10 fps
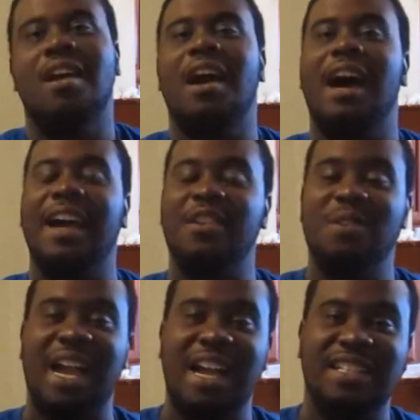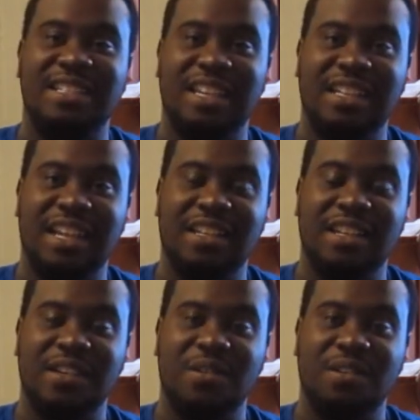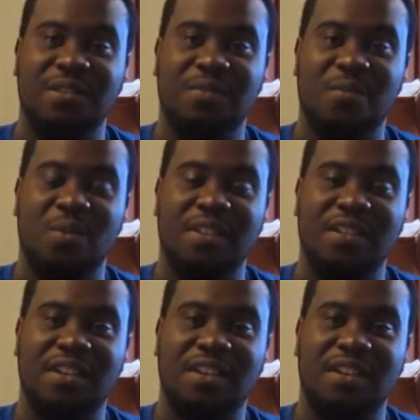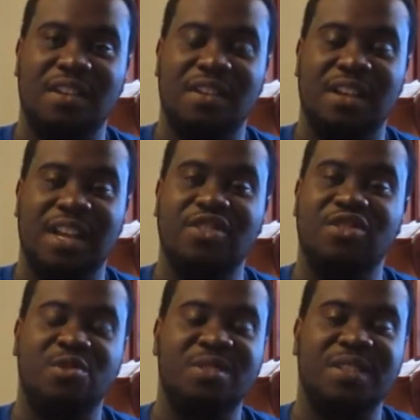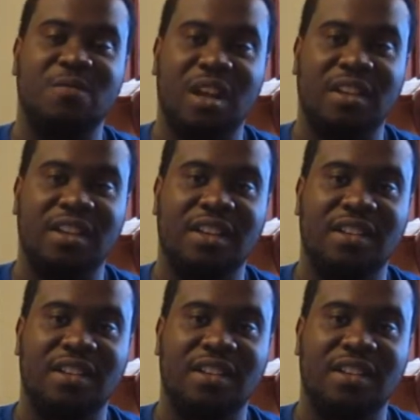How do you guys think they did with introducing Riley?